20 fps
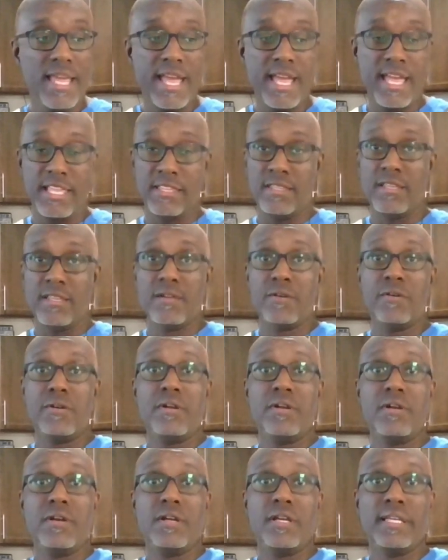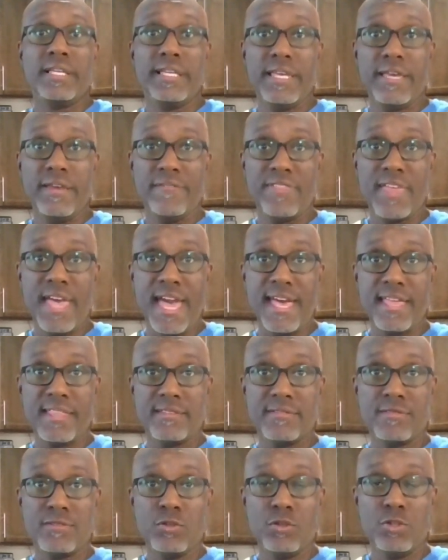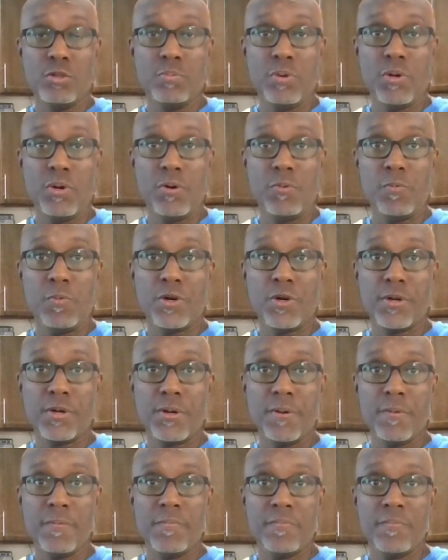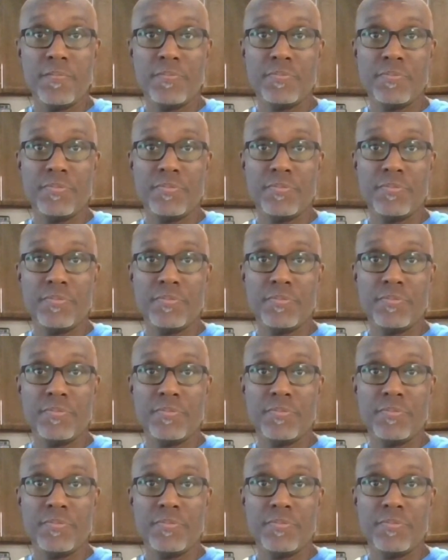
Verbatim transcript: and give that to the poll worker.